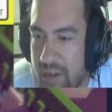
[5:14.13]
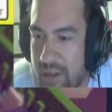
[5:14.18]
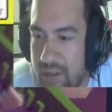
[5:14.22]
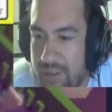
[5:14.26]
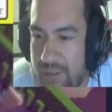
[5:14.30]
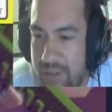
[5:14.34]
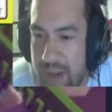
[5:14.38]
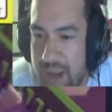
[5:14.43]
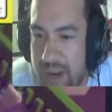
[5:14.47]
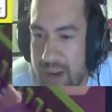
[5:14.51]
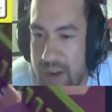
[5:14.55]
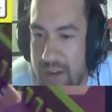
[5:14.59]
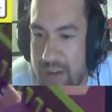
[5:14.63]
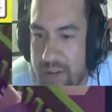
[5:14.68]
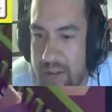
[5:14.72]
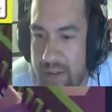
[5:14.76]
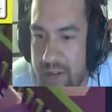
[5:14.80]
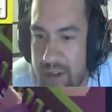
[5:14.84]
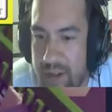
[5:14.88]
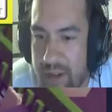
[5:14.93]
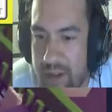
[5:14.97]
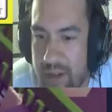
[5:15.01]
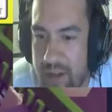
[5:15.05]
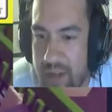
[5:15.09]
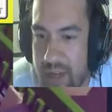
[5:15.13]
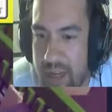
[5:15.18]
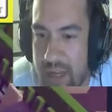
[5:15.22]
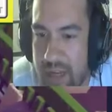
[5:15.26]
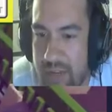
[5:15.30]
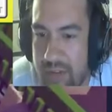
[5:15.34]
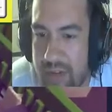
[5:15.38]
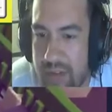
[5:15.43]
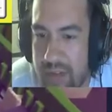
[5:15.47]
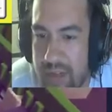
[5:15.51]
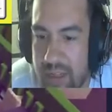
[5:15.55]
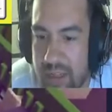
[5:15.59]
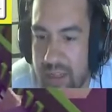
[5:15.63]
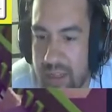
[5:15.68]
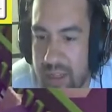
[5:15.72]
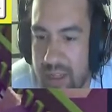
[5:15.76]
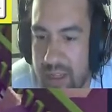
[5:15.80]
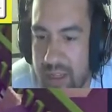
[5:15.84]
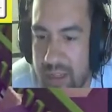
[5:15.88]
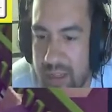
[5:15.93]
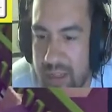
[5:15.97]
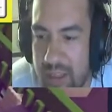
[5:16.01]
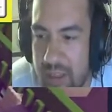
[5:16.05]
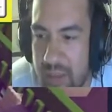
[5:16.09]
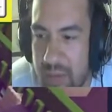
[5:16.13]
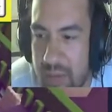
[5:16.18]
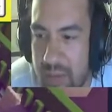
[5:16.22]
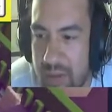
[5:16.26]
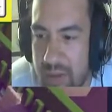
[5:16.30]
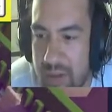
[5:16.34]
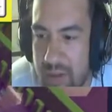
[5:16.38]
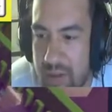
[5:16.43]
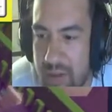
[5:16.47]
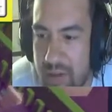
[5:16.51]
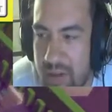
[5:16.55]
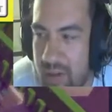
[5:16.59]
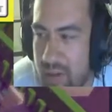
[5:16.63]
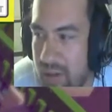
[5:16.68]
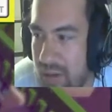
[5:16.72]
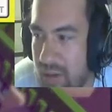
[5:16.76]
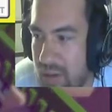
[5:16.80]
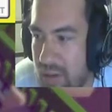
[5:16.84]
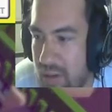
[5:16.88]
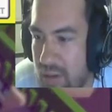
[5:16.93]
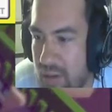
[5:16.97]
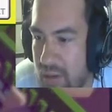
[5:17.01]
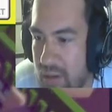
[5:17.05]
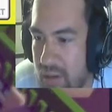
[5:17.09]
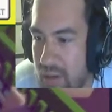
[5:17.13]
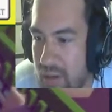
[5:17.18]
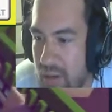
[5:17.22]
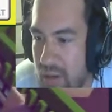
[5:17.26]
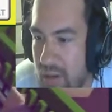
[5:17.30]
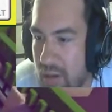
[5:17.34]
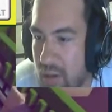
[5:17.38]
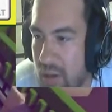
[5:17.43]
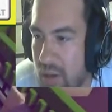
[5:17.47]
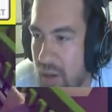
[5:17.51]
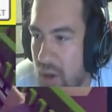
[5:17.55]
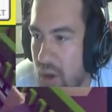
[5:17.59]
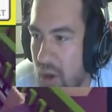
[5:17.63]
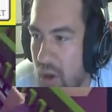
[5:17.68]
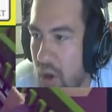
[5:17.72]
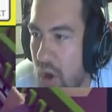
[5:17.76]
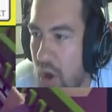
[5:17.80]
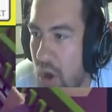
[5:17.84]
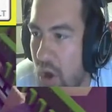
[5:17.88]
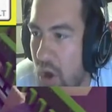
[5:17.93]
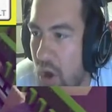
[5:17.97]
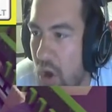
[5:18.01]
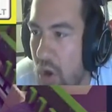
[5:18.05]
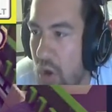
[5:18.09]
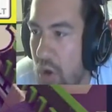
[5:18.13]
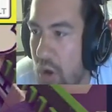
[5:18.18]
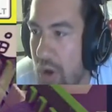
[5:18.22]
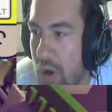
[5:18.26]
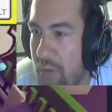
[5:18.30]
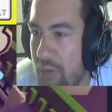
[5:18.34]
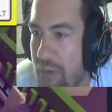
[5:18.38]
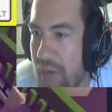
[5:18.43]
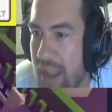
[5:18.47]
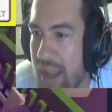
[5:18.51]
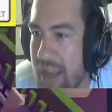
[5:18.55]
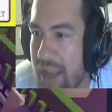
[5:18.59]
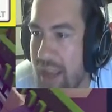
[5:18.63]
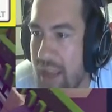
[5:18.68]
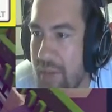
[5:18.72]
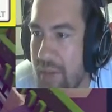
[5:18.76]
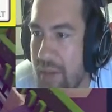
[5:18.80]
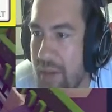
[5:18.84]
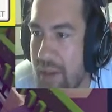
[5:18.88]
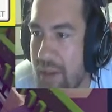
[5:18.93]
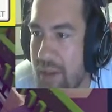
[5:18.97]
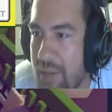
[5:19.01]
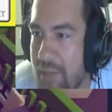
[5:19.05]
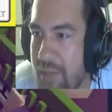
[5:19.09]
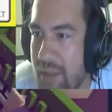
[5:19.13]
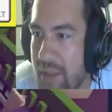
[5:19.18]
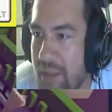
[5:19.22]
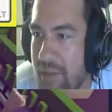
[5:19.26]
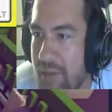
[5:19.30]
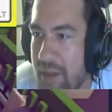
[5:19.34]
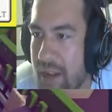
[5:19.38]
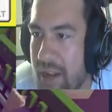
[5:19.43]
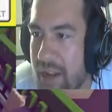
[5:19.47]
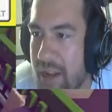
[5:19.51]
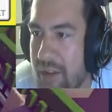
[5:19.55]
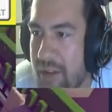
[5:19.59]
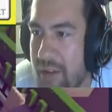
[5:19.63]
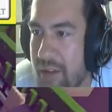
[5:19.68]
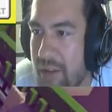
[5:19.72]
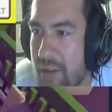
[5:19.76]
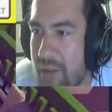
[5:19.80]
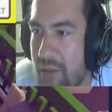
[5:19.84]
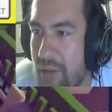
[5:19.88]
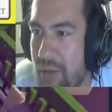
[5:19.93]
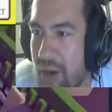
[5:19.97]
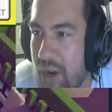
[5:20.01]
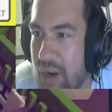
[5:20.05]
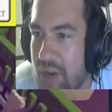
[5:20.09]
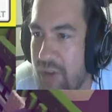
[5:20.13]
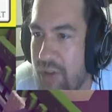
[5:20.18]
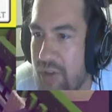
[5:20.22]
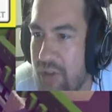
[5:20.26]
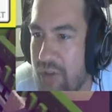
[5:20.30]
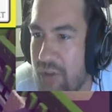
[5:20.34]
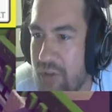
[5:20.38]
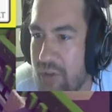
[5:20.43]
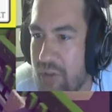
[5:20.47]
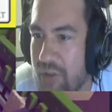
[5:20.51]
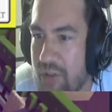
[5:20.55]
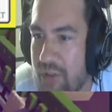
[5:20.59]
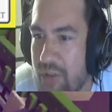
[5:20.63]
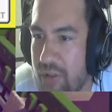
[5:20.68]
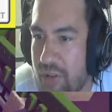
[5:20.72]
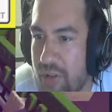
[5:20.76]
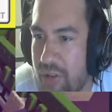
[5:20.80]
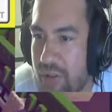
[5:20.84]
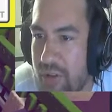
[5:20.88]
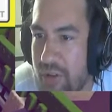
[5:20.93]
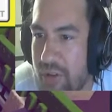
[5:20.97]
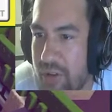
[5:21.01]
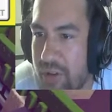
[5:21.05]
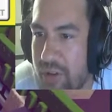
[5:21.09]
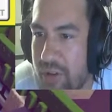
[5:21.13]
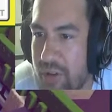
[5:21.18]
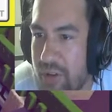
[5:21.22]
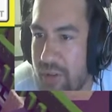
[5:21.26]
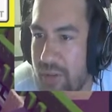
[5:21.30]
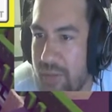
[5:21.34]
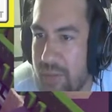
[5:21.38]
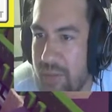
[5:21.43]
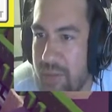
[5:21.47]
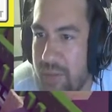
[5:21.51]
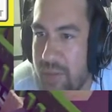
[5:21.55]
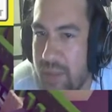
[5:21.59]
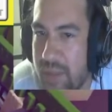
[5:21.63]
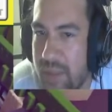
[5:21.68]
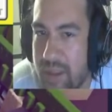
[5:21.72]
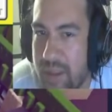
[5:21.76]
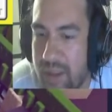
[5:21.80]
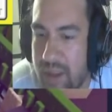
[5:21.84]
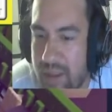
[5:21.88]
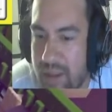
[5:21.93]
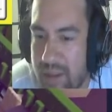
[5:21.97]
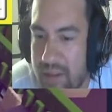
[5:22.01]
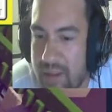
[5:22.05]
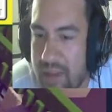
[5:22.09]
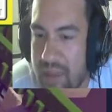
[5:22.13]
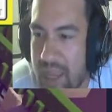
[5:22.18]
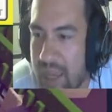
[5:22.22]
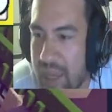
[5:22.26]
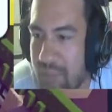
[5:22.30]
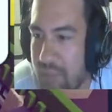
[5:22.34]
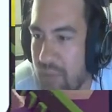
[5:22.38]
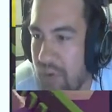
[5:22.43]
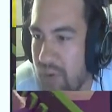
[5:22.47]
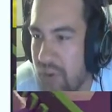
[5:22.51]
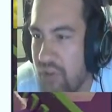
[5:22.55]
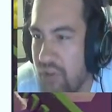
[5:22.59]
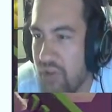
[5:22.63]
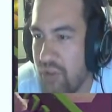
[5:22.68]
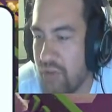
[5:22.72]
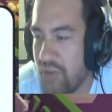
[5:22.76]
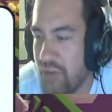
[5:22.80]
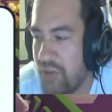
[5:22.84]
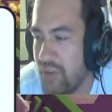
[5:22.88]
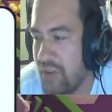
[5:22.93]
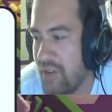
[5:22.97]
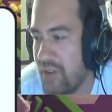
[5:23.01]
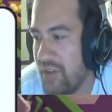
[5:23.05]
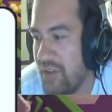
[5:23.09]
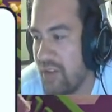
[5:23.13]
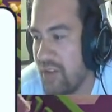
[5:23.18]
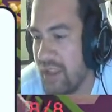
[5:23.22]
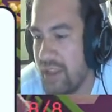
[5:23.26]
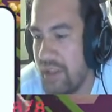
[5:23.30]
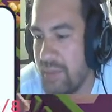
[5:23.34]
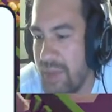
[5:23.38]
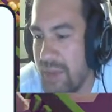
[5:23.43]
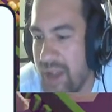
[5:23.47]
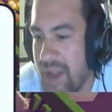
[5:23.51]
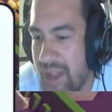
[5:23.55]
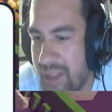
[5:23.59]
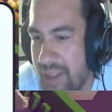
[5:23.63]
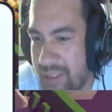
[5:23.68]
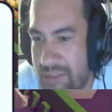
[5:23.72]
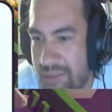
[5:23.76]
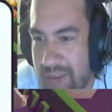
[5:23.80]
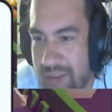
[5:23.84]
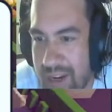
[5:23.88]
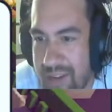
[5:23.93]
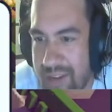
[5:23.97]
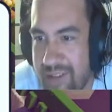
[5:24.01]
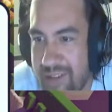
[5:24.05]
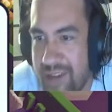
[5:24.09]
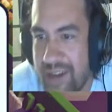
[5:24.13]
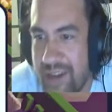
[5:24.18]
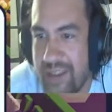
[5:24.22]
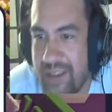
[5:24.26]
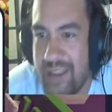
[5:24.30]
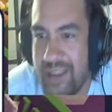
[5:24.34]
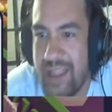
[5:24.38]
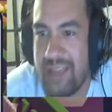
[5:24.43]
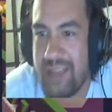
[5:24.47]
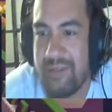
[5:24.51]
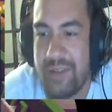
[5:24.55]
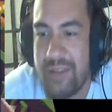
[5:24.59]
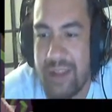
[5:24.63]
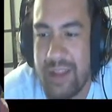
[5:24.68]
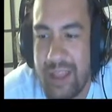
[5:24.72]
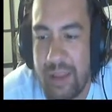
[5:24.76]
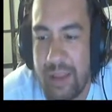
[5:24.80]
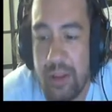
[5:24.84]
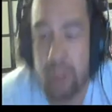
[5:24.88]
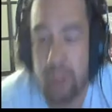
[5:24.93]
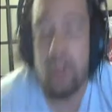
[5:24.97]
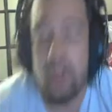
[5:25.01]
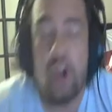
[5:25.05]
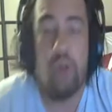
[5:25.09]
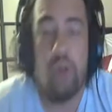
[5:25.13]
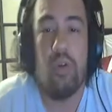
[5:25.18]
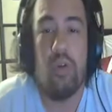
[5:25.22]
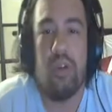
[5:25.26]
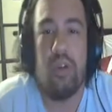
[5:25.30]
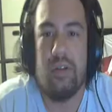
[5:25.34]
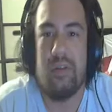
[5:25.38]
Fire is done. I don't even need to give the humans. Oh, I ran out because I probably ran out of cry juice or uh, sad boy juice on the, on the right side. That's what. I no.